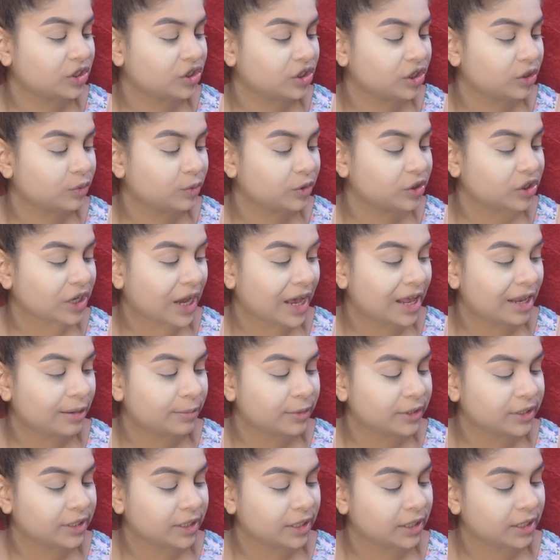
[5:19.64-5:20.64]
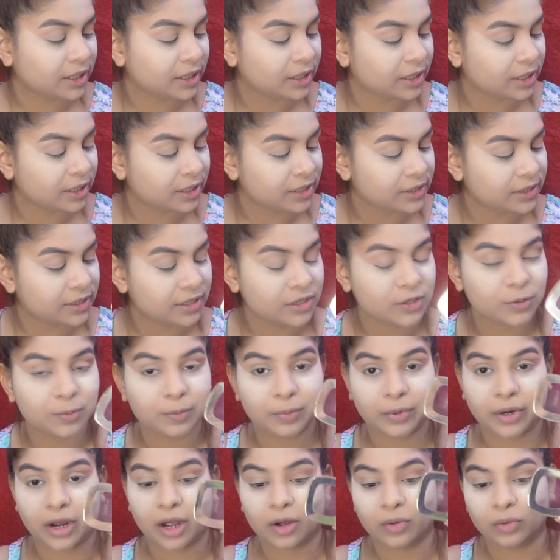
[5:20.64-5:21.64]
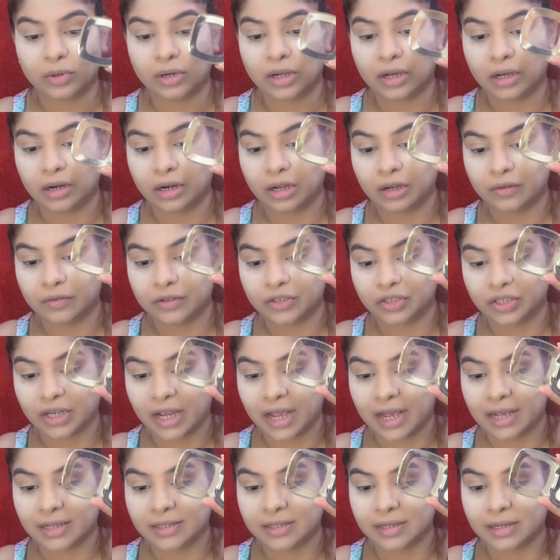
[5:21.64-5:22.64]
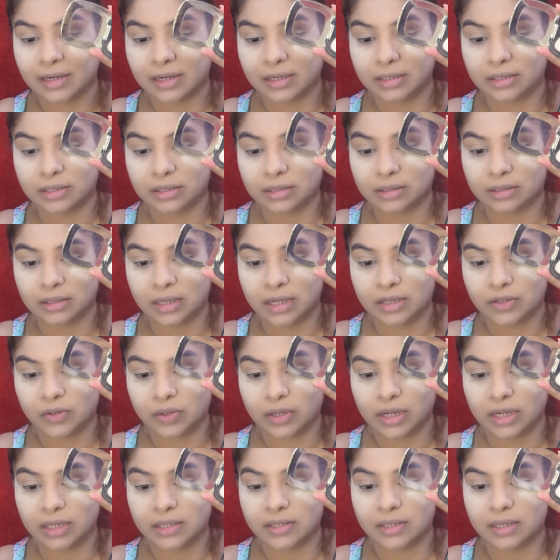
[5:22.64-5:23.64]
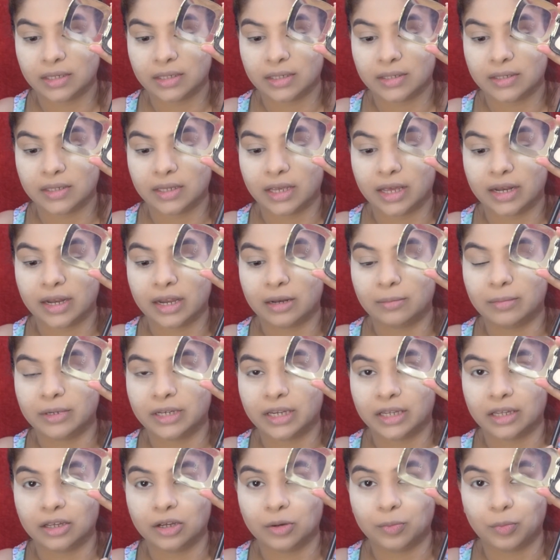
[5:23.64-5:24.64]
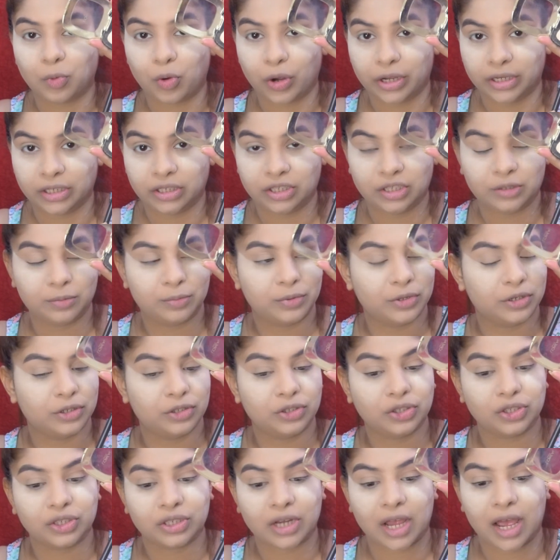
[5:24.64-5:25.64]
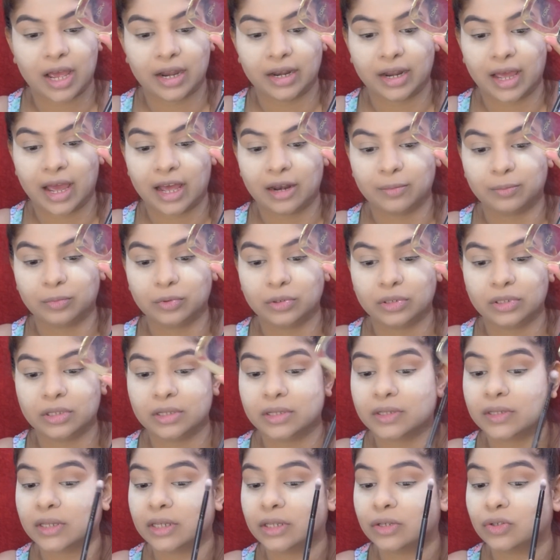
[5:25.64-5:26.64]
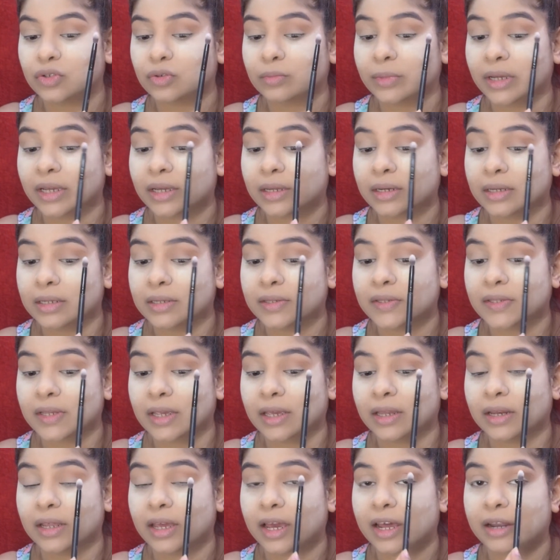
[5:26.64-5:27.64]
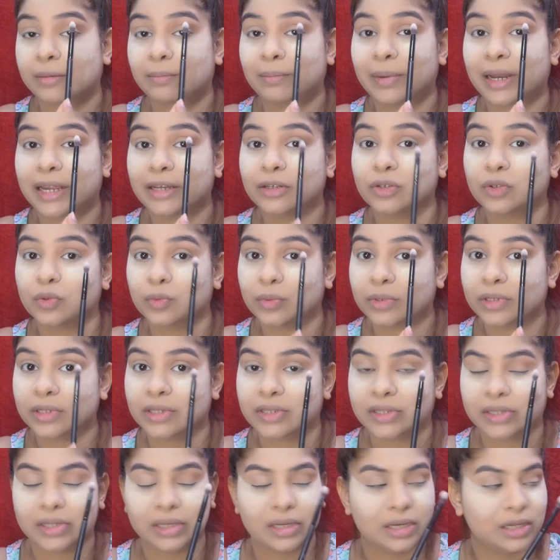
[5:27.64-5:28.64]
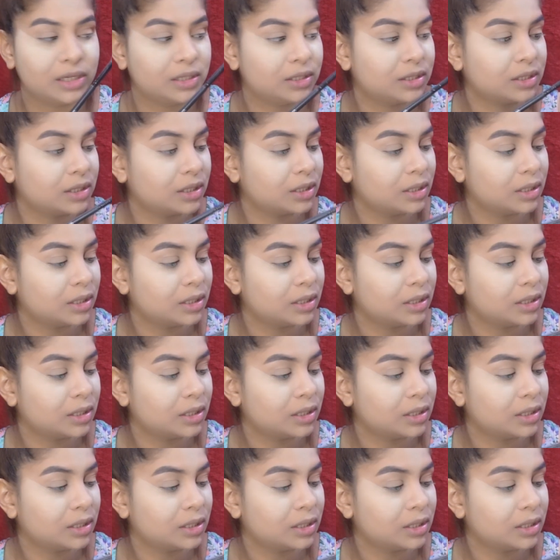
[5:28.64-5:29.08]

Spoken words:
shade which I'll be taking is this brown color which has a glitter, as you guys can see, and I'll be taking a pointy brush and I'll put this into my crease area and blend towards the lid.